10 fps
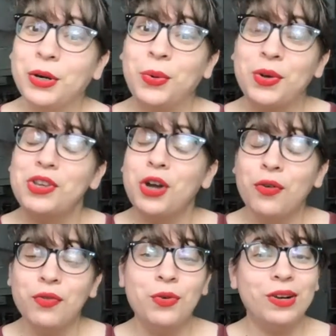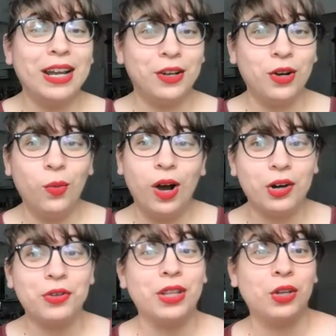with no food and no
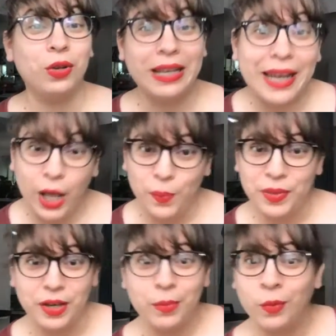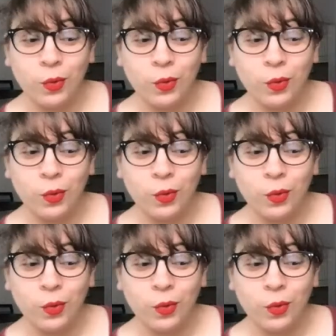water, then you need to help them